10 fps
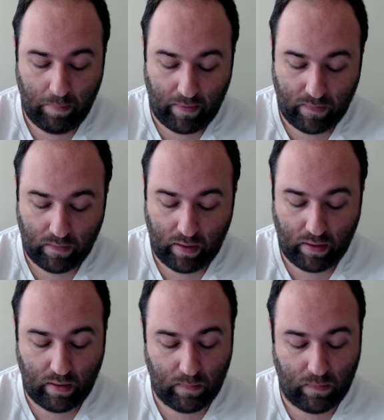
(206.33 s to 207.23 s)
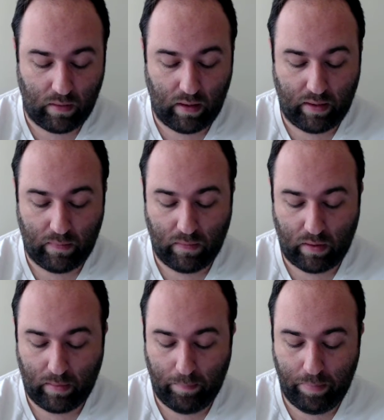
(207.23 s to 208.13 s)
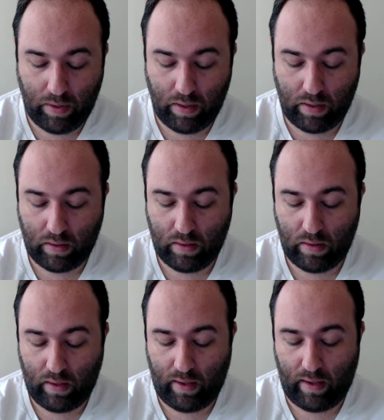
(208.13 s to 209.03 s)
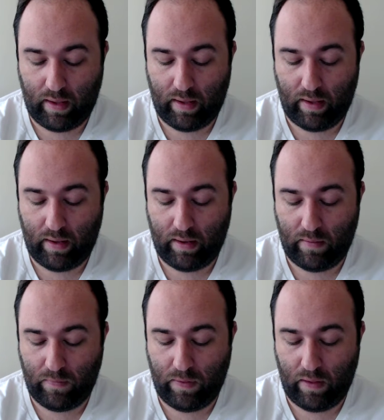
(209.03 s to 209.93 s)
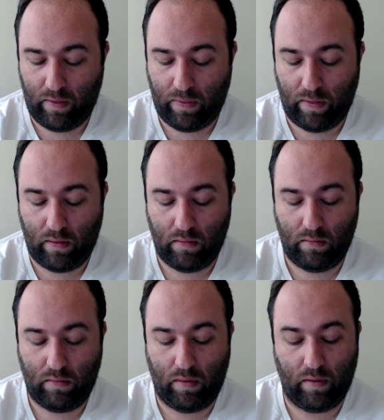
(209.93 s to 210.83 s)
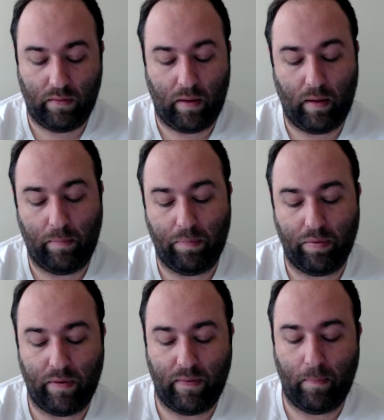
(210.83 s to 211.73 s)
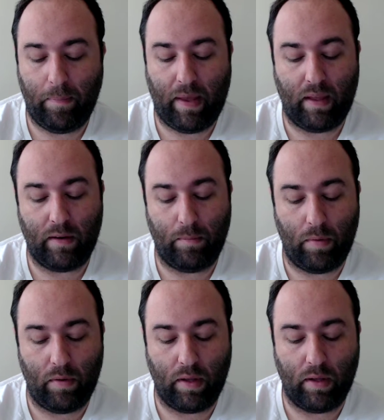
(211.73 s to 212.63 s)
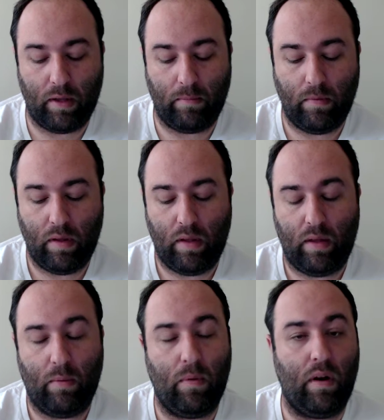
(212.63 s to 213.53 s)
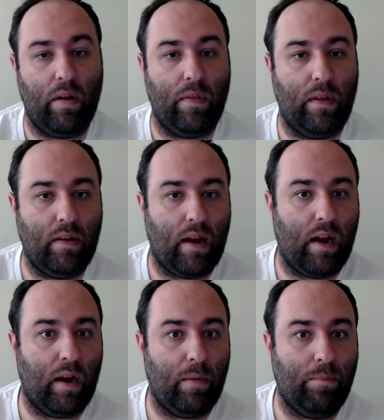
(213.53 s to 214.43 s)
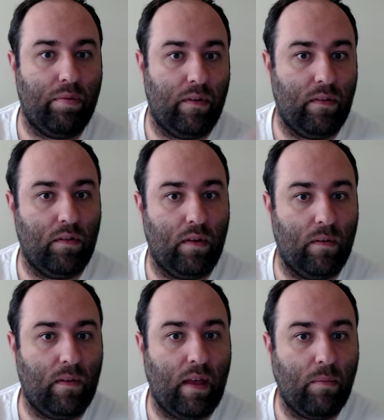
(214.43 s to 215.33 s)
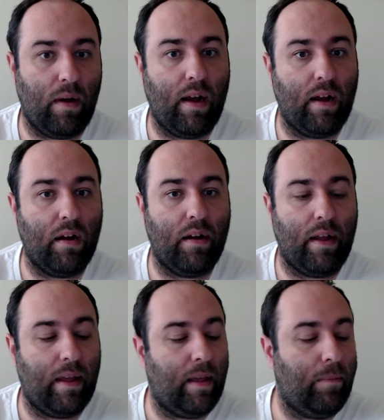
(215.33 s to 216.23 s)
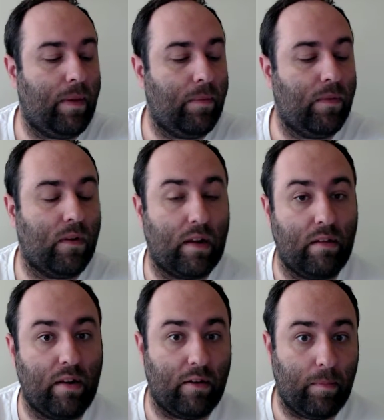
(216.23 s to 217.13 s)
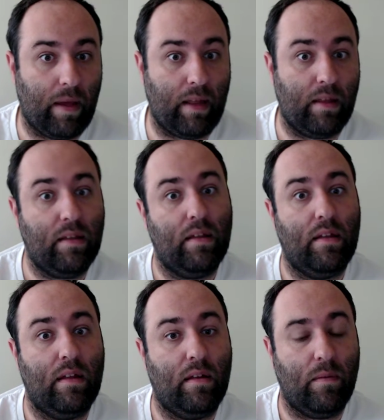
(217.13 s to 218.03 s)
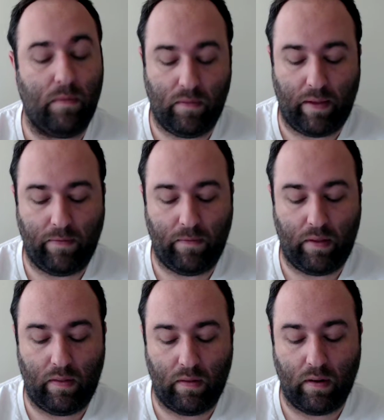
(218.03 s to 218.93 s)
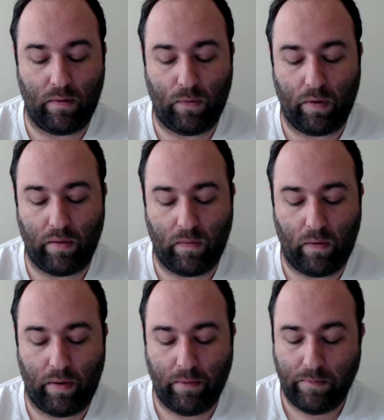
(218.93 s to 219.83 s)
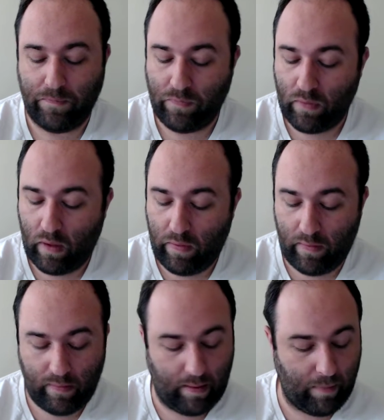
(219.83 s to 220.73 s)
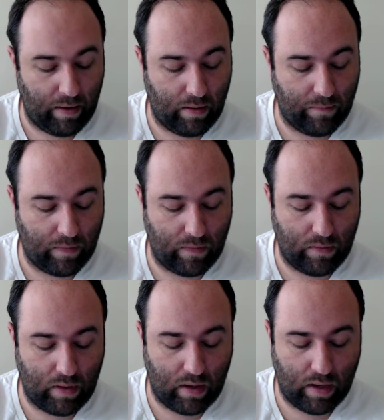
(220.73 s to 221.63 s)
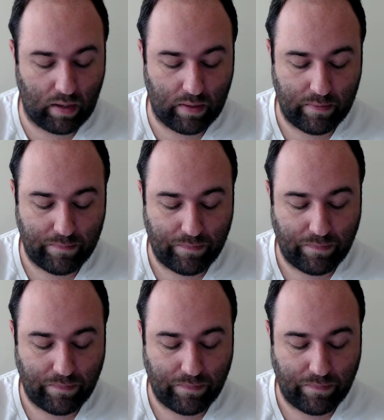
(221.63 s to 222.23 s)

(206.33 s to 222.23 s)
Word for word: basically gives uh, gives Dark a book, and then th there's a prison pandemonium where the entire prison goes haywire and people start killing everybody. Definitely the guards first. So there's Team Arrow versus Dark.